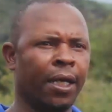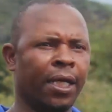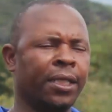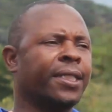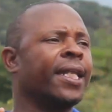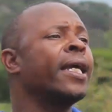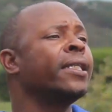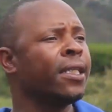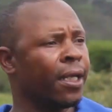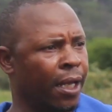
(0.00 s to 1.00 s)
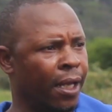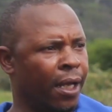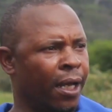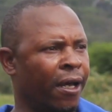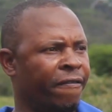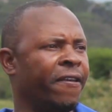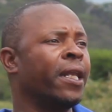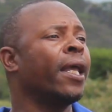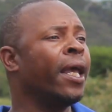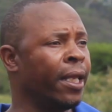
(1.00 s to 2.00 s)
it's ending
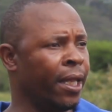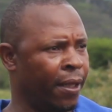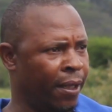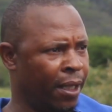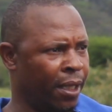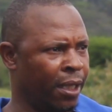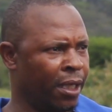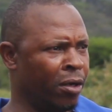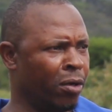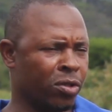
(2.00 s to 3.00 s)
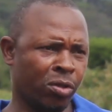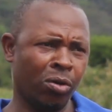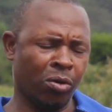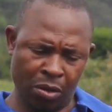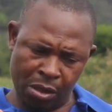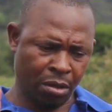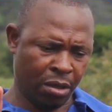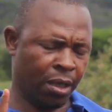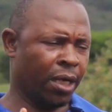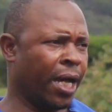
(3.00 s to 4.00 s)
very early. You know, so
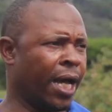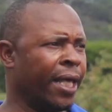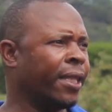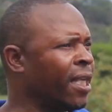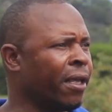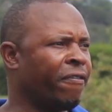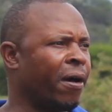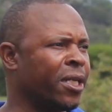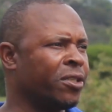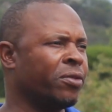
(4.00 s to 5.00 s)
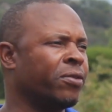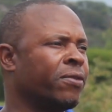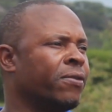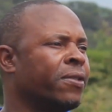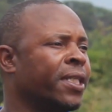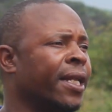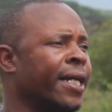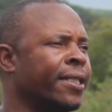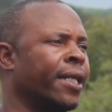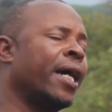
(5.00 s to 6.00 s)
yeah, I think farmers should
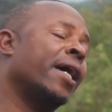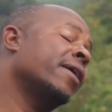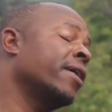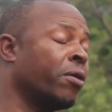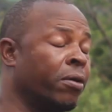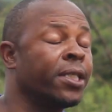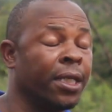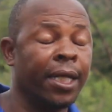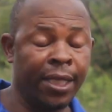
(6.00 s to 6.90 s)
seriously consider